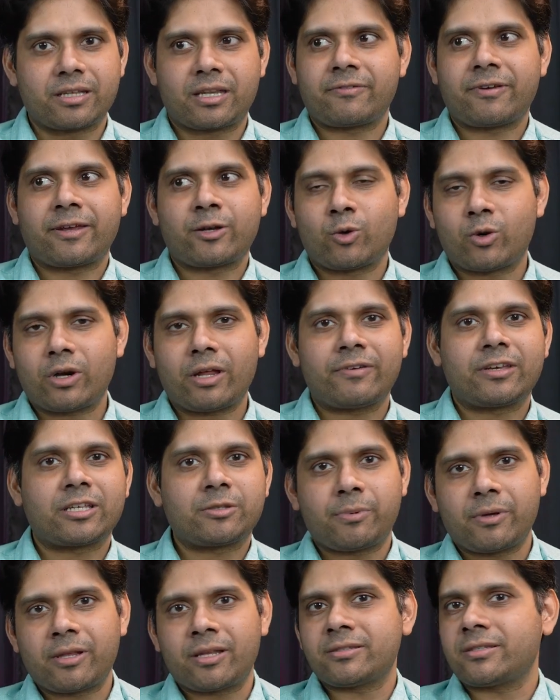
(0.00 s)
And if I don't have
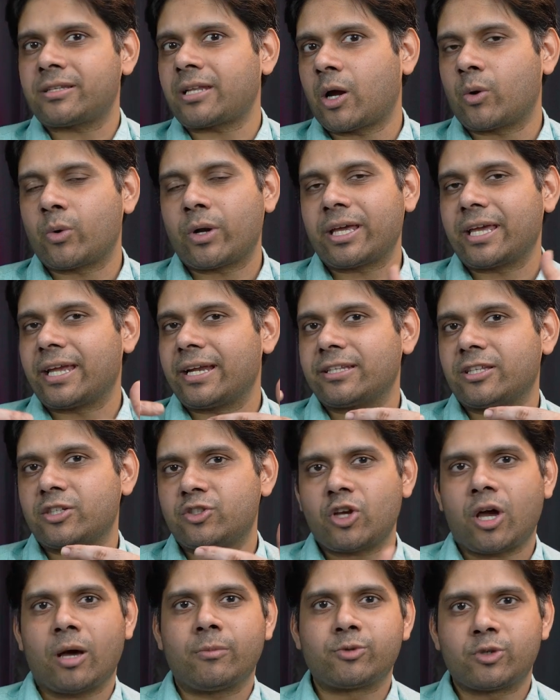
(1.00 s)
experience, then how would I get the
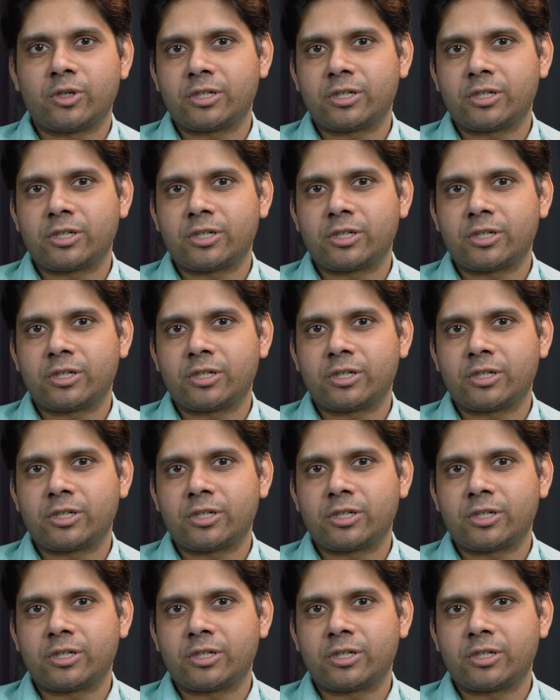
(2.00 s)
job?